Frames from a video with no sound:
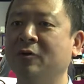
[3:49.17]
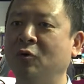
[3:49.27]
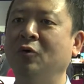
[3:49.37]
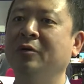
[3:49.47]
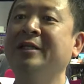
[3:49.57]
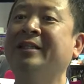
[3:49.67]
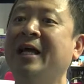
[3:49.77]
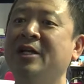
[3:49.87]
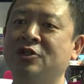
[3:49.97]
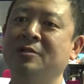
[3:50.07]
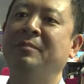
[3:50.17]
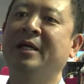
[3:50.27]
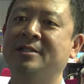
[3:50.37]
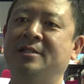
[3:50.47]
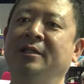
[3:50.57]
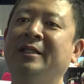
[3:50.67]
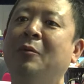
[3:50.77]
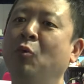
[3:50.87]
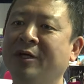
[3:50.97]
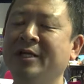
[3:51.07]
or intelligent-based
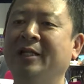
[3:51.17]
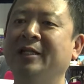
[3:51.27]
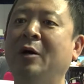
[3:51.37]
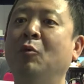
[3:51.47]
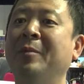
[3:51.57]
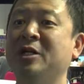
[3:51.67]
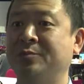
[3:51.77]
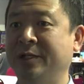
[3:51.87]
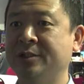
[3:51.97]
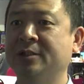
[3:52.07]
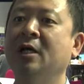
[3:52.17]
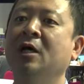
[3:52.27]
networking and network management